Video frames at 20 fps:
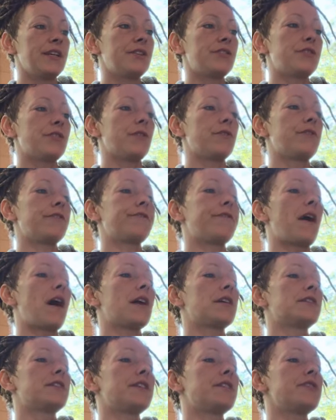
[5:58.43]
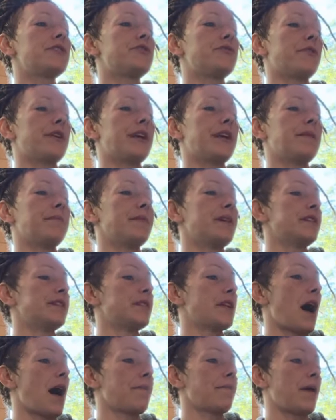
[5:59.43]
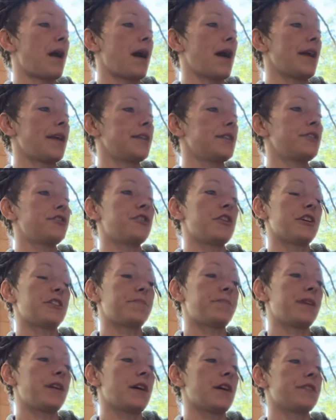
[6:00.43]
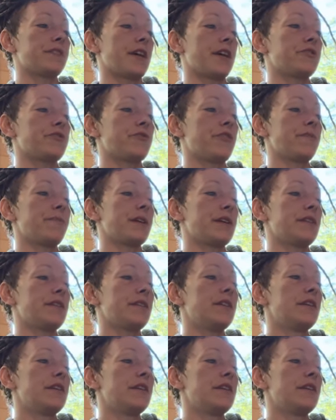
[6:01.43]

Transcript: so the fox in the dream is not mine just because I dream it.